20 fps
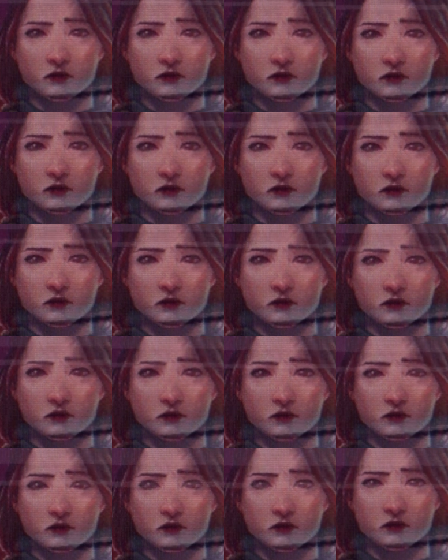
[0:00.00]

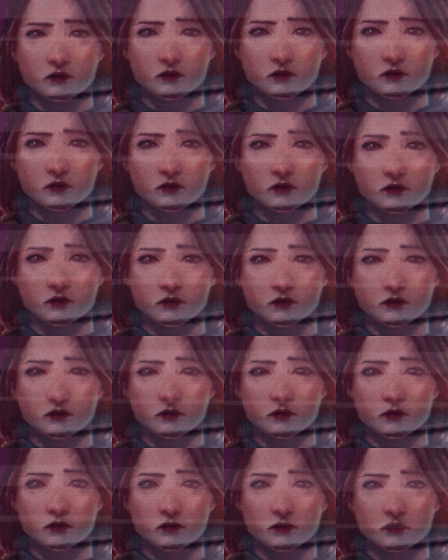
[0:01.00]

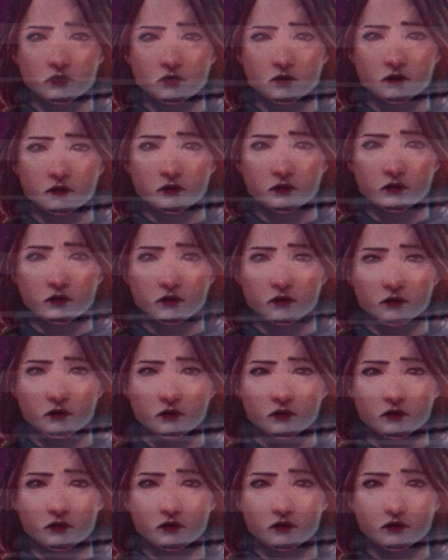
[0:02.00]

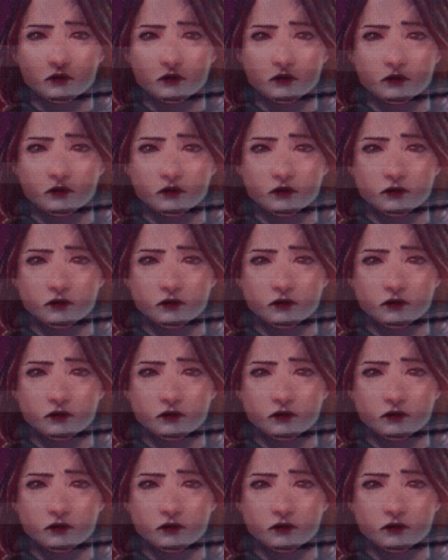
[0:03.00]
No words are spoken by the person on screen.